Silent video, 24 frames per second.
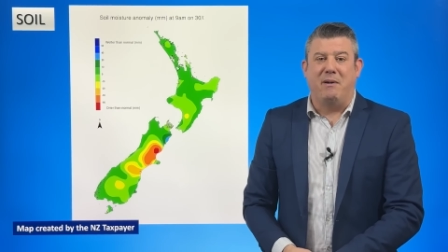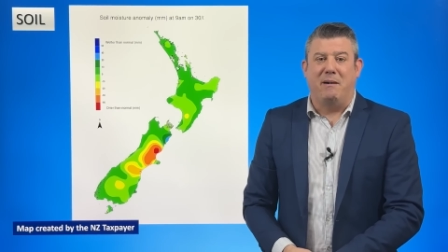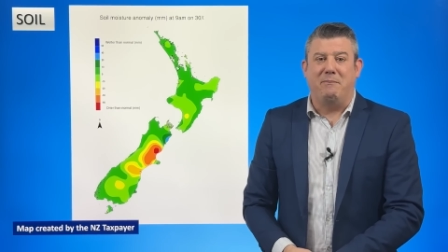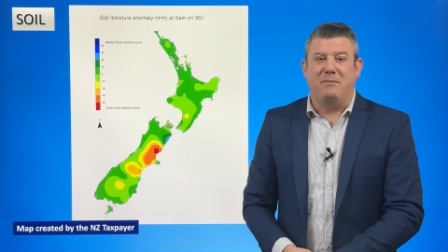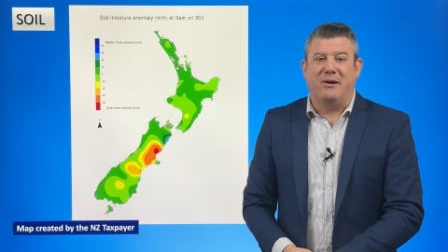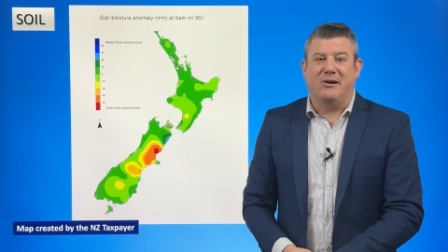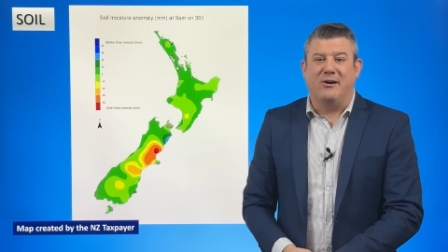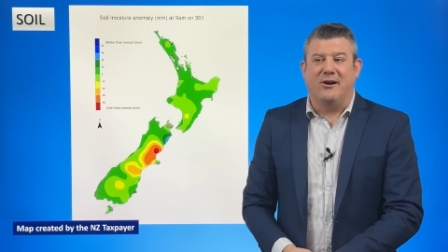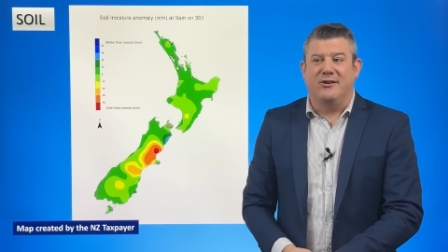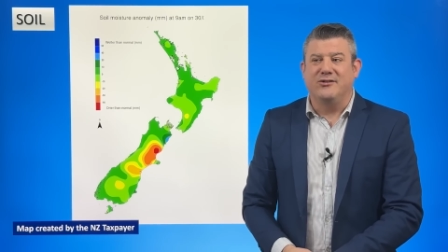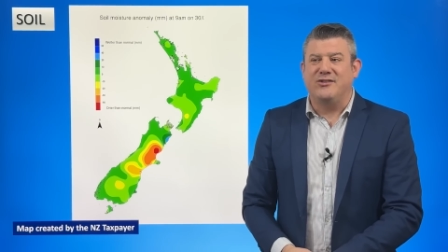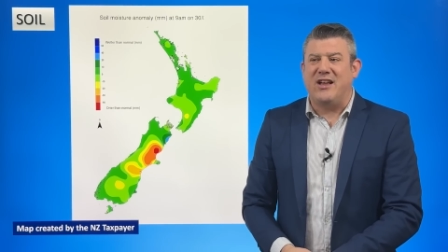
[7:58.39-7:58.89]
But
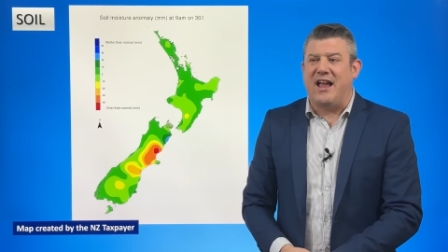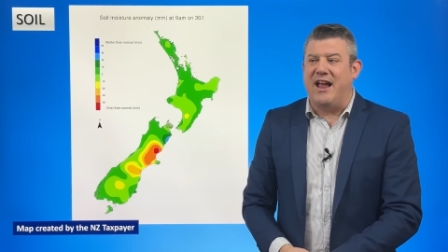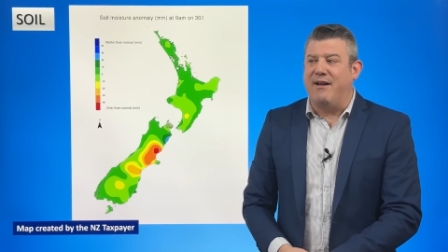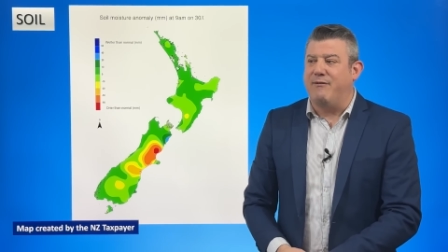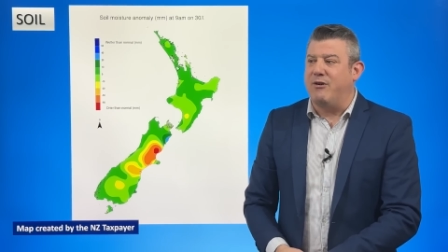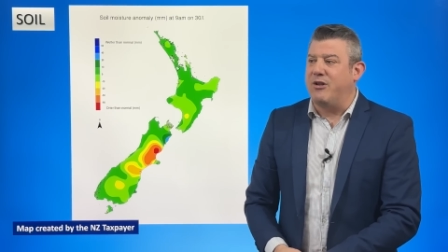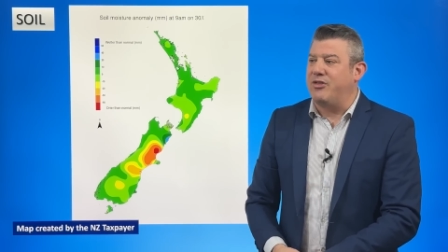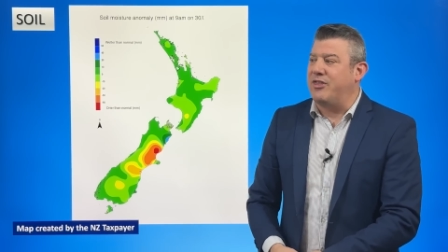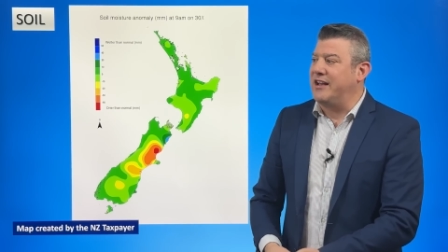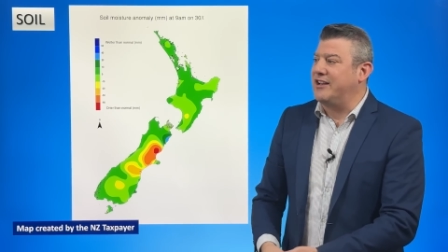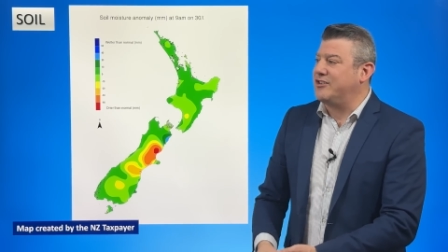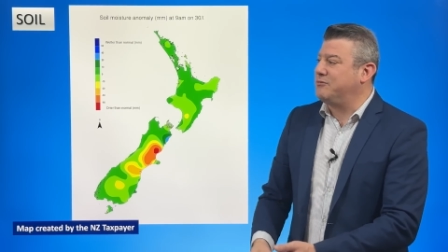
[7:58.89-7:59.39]
because
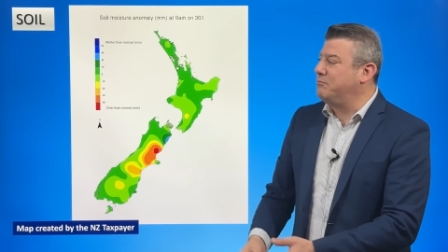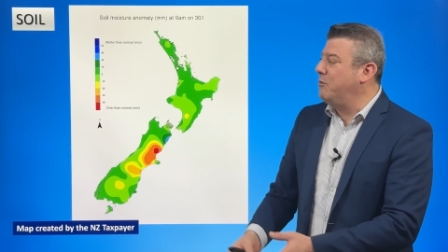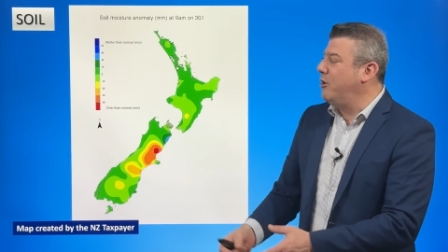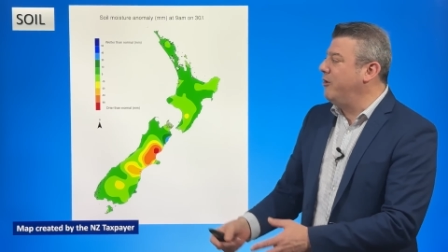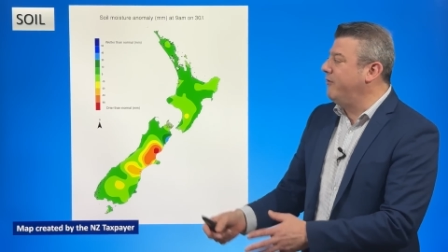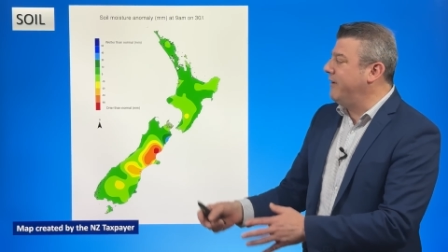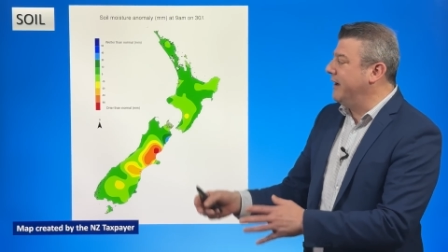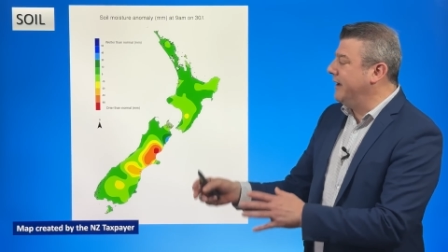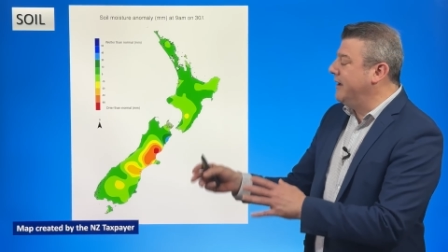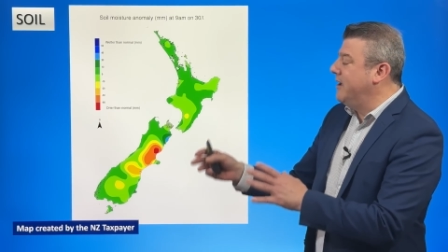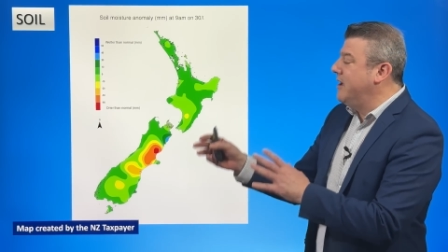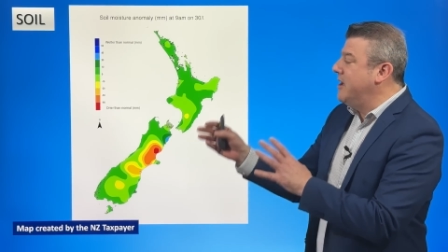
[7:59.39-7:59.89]
everything is
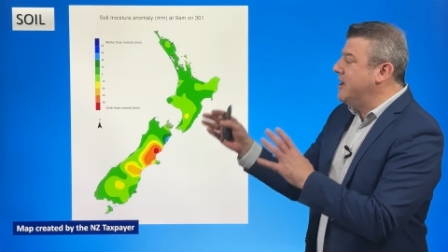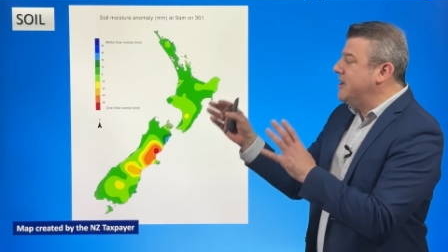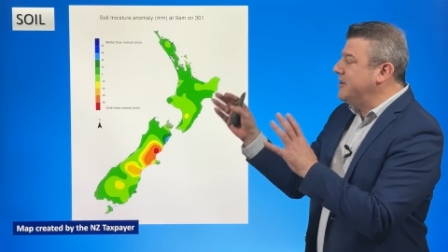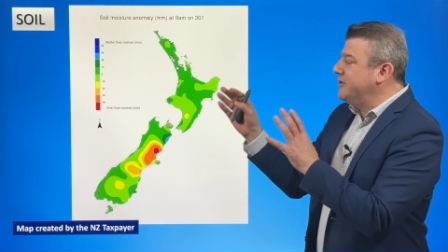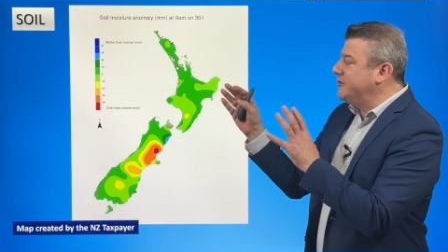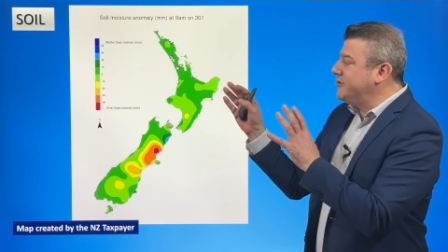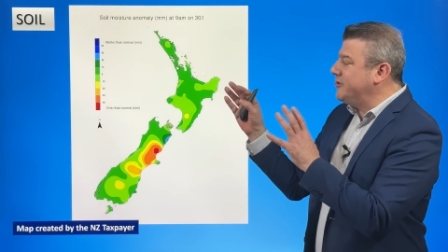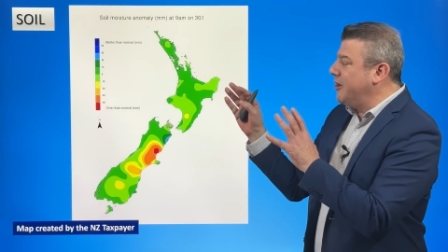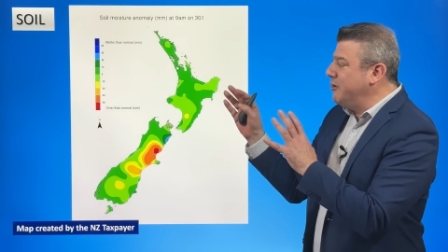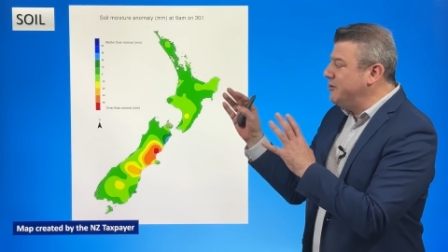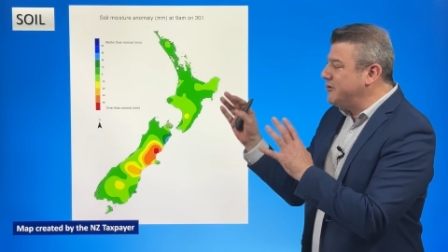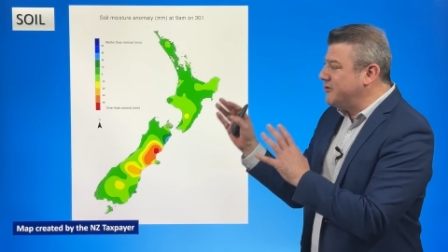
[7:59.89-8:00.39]
moving
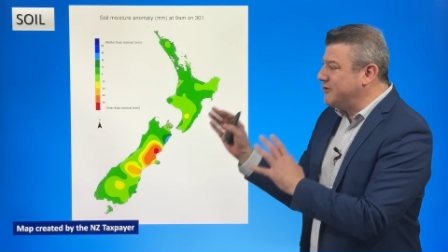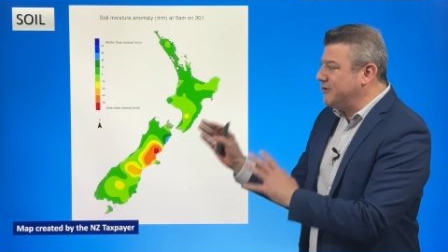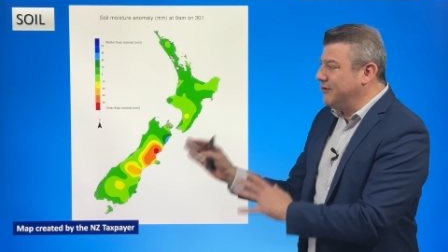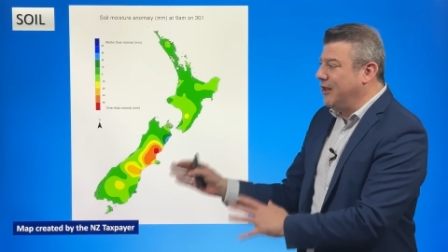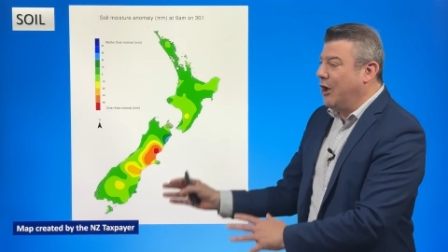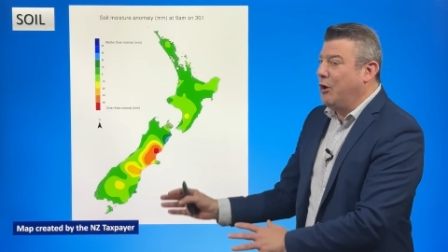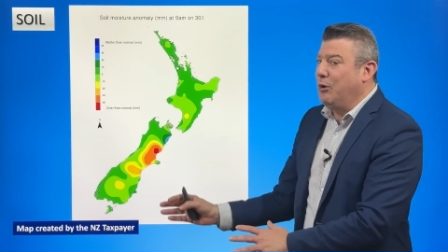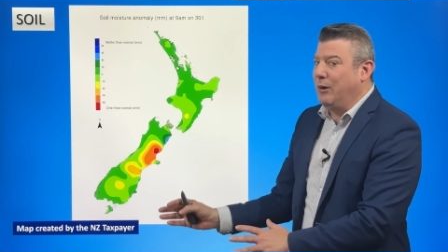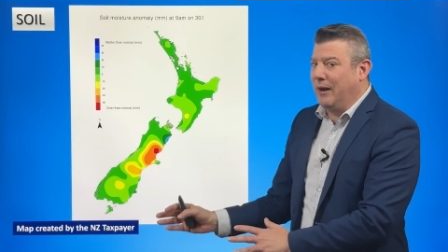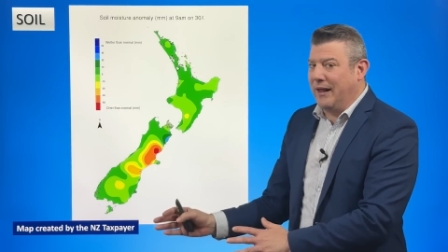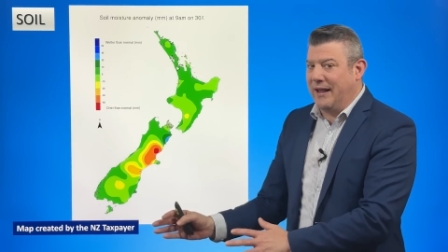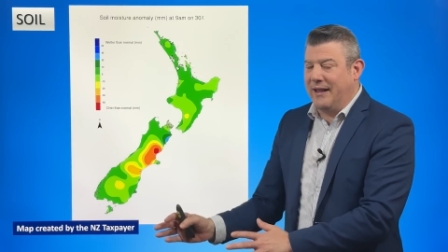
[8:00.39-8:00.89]
so
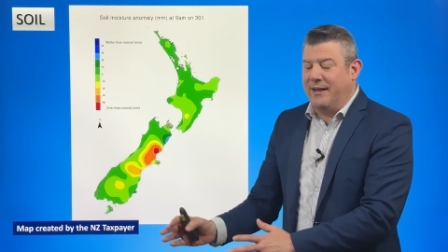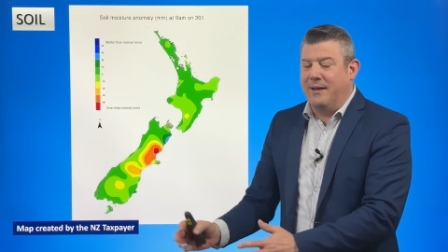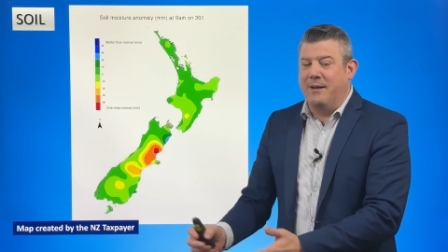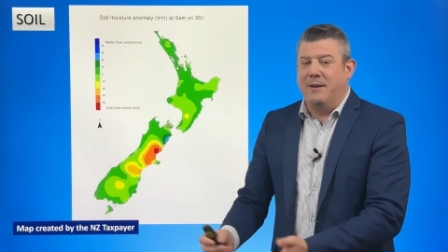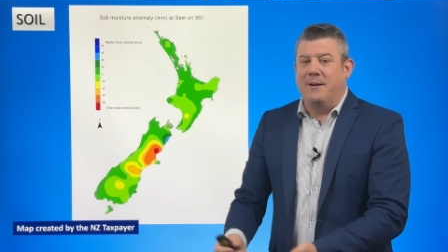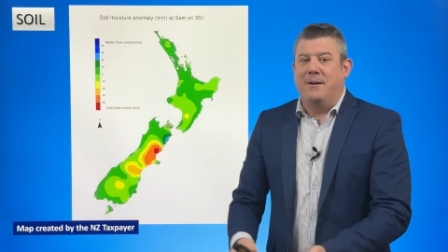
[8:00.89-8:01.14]
slowly,